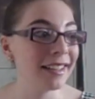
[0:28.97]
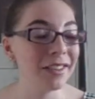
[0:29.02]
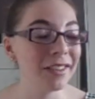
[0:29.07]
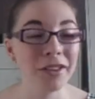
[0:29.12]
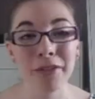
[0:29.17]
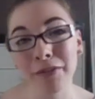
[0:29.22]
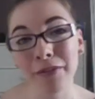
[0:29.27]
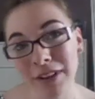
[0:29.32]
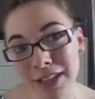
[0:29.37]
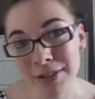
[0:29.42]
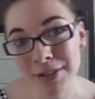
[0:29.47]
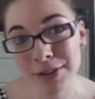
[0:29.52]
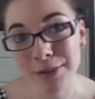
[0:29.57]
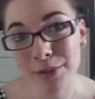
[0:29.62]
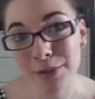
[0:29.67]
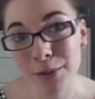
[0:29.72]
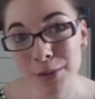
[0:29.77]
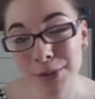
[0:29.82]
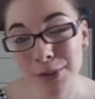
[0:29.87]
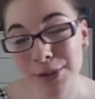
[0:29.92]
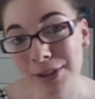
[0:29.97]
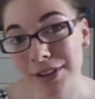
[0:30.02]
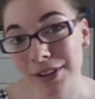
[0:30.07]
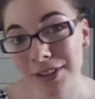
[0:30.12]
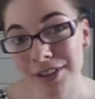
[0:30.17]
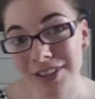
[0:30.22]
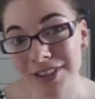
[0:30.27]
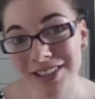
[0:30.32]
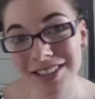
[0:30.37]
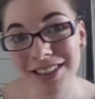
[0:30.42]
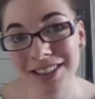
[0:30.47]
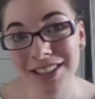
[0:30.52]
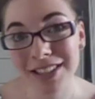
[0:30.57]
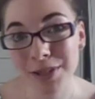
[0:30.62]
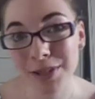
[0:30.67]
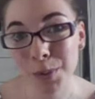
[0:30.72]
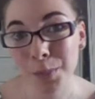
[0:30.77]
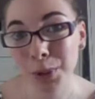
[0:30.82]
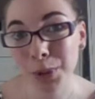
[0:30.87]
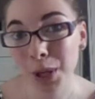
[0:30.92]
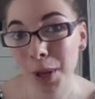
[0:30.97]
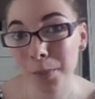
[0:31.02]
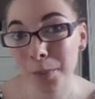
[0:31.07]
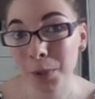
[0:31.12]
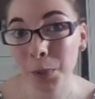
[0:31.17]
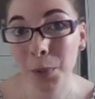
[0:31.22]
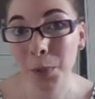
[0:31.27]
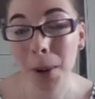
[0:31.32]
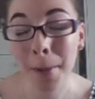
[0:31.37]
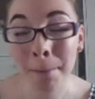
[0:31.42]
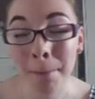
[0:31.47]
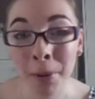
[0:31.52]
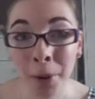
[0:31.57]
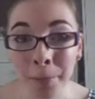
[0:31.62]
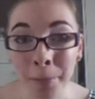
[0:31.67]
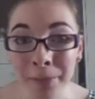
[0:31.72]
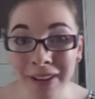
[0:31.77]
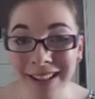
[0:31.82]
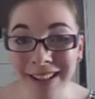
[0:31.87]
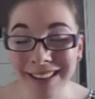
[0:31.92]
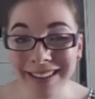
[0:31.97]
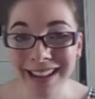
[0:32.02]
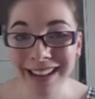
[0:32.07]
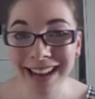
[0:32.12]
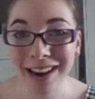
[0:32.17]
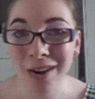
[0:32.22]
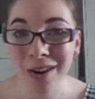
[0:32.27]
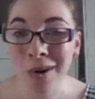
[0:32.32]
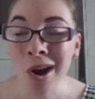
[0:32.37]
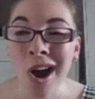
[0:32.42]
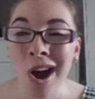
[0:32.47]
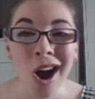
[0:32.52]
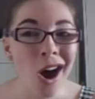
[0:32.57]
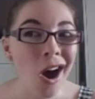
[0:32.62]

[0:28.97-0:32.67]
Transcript: the festivals are starting to become quite popular now.